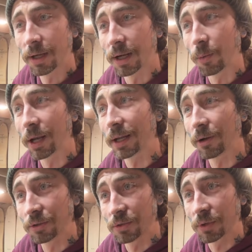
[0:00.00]
went
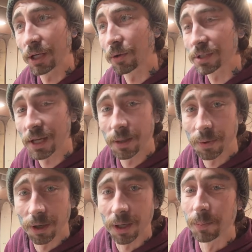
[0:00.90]
down to Killer Skate
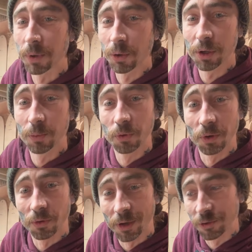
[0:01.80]
Park and podiumed with
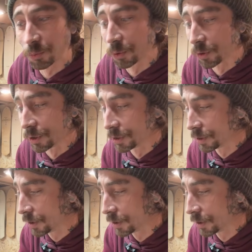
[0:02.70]
a life board.